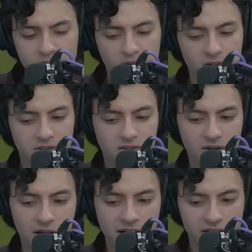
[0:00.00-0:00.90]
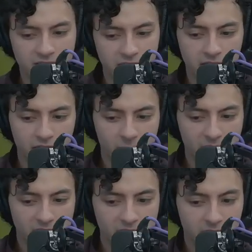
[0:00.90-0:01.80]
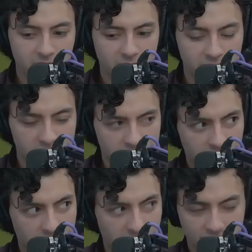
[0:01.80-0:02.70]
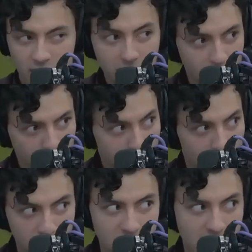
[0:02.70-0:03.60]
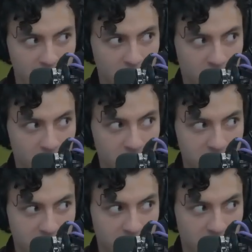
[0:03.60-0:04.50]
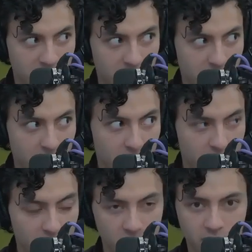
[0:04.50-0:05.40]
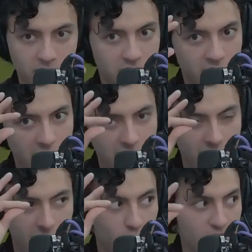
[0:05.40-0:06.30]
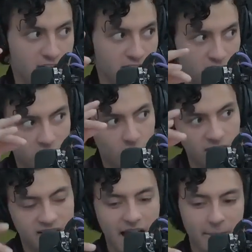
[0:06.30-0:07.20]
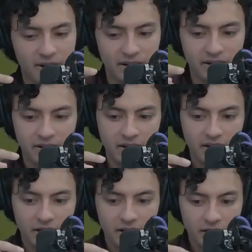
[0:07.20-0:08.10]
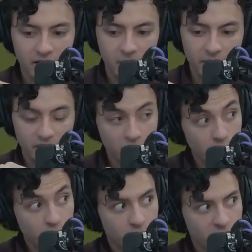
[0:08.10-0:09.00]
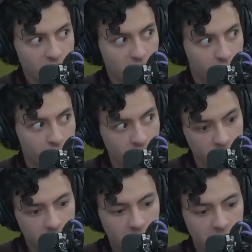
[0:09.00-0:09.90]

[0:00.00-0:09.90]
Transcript: journalists are asked to remain objective, keep your feelings out of this completely. You're just a witness to what is happening. But you've been covering